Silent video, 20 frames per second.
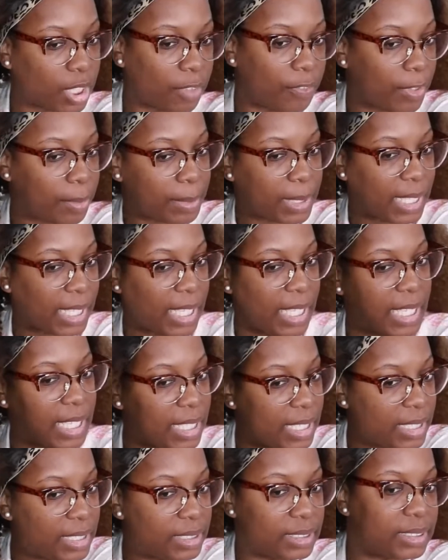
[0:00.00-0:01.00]
Start from the
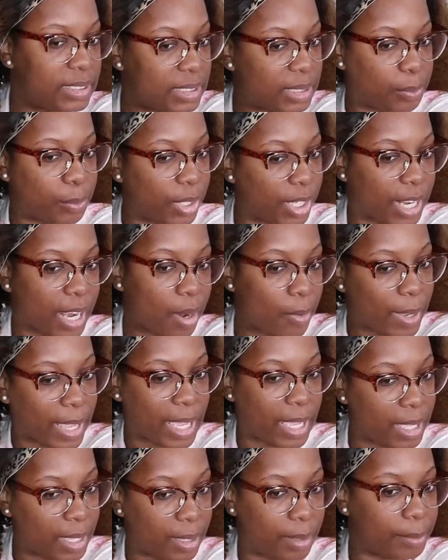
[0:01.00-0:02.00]
ends and work our
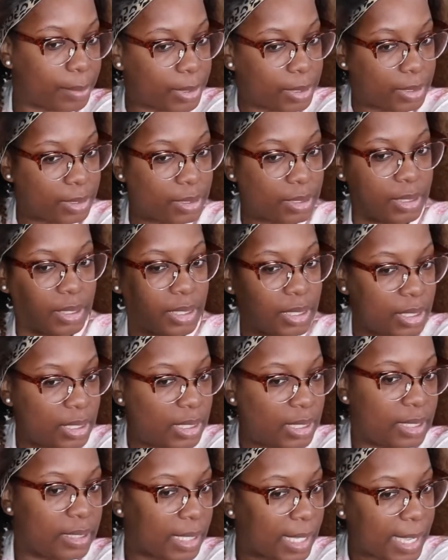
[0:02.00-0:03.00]
way up.
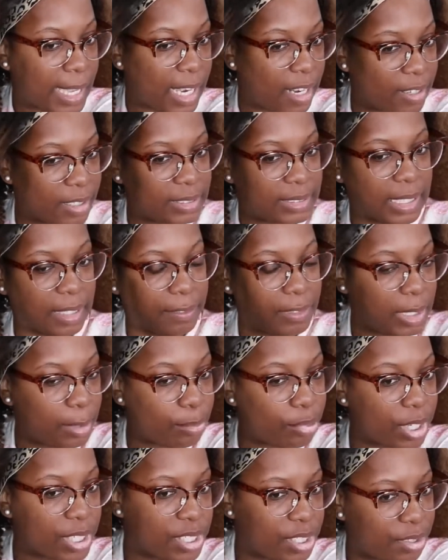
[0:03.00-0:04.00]
The hair is
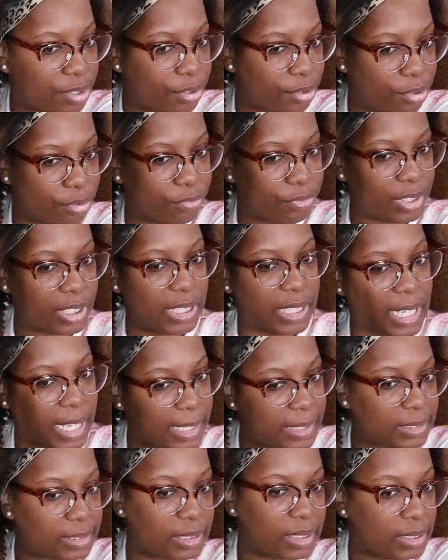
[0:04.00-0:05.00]
definitely brushing through really
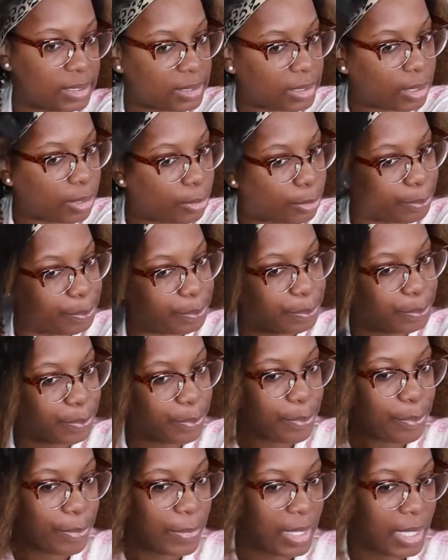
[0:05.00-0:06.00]
nicely, so
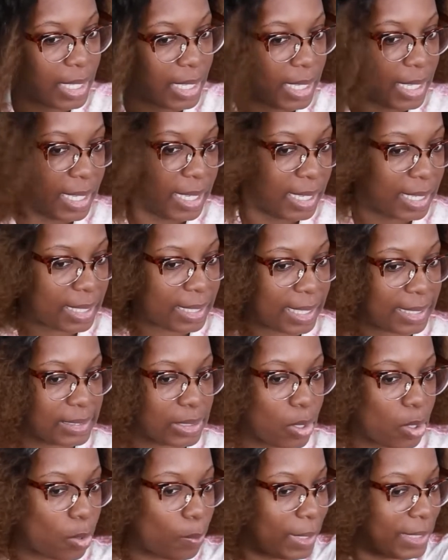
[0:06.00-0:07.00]

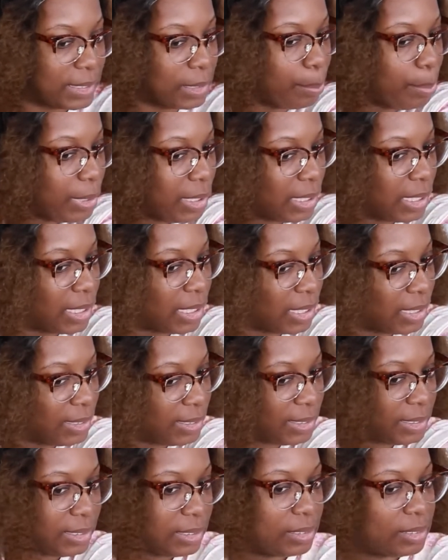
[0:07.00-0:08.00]
that's always a
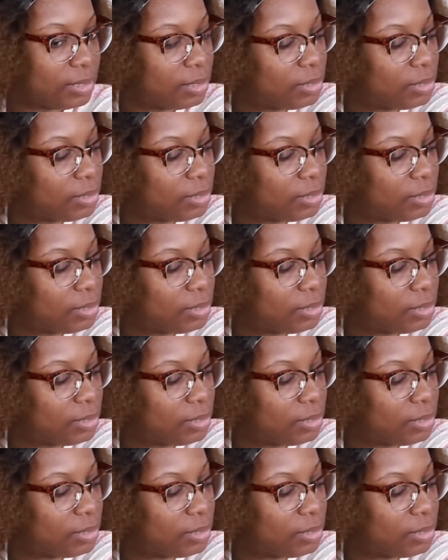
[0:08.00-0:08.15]
plus.